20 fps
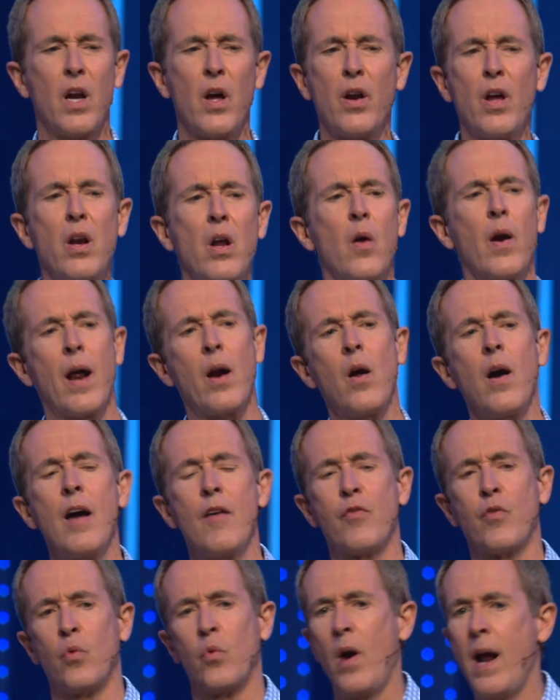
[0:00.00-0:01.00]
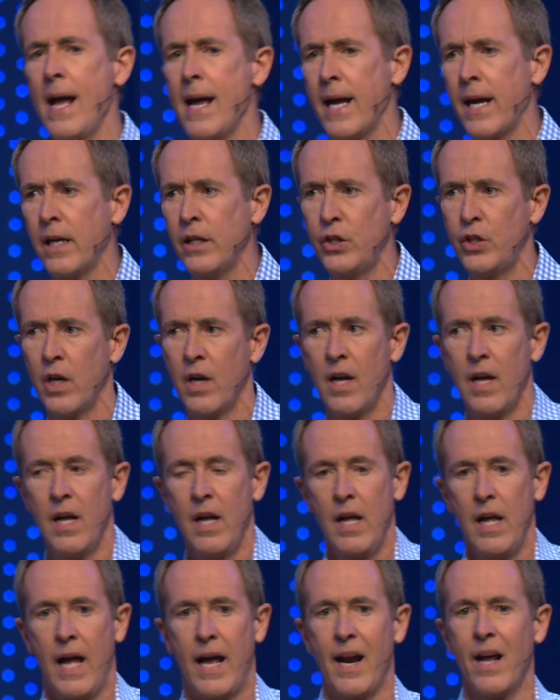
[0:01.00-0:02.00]
no, I don't have rage
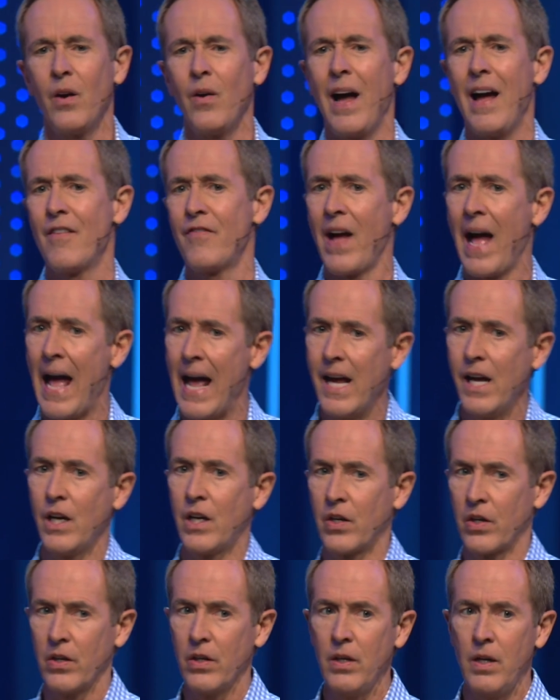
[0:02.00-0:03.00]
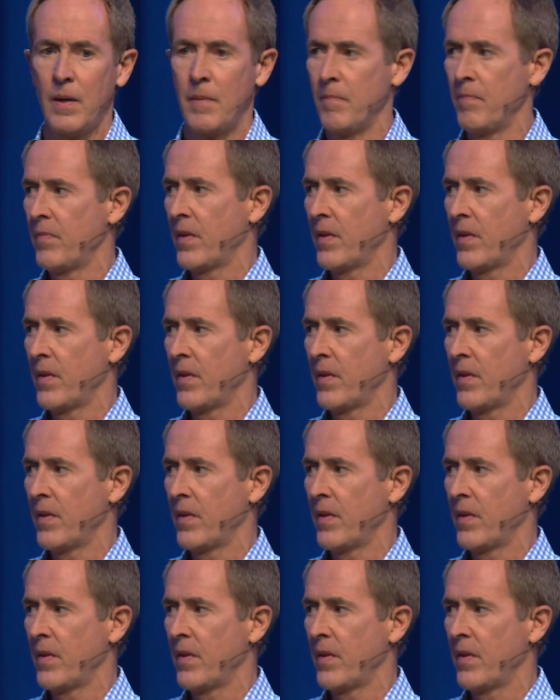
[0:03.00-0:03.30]
and I don't have anger.